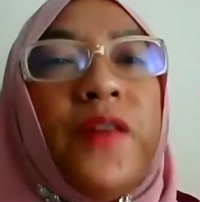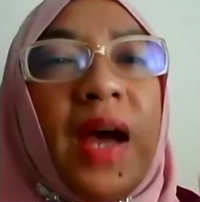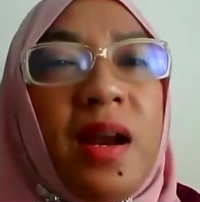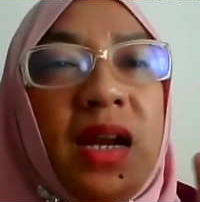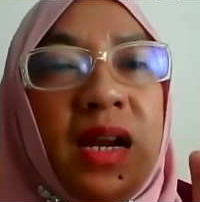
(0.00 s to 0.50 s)

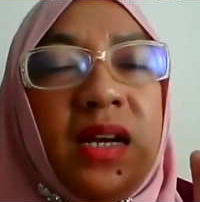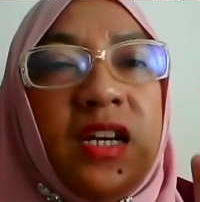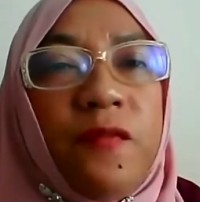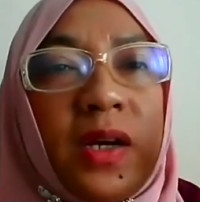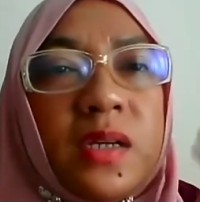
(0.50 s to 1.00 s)
very
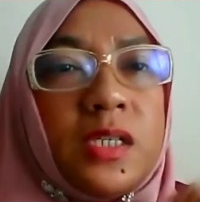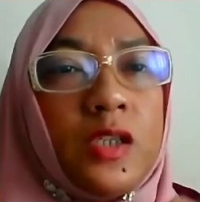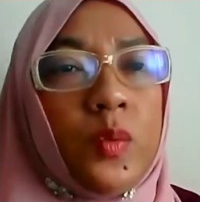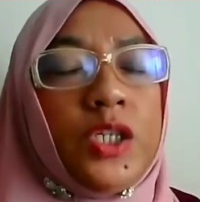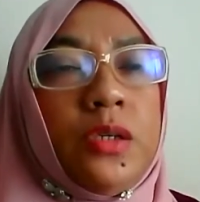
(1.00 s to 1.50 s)
difficult
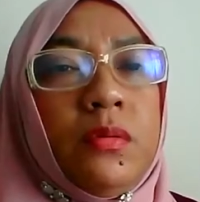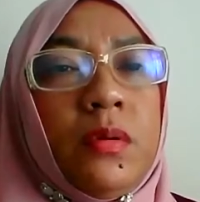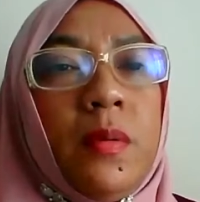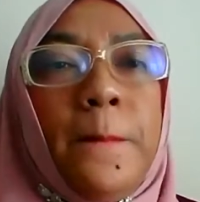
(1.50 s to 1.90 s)
situation.